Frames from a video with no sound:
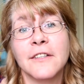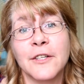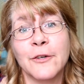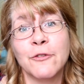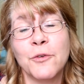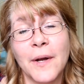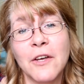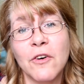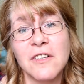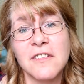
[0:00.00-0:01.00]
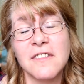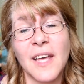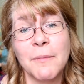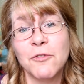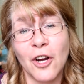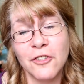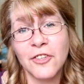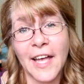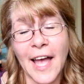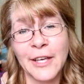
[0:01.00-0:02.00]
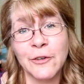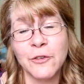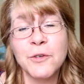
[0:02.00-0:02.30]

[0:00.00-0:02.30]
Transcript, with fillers: you know, 20 horses came charging at you,